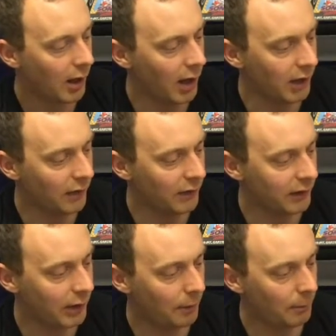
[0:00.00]
And I
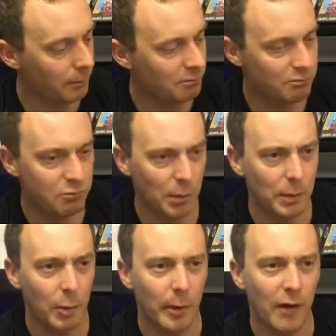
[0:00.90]
think I probably
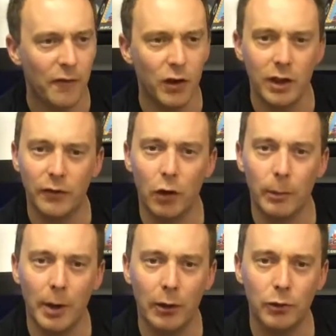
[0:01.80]
put about
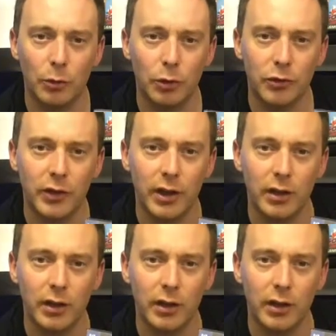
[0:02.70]
£30–40 towards it,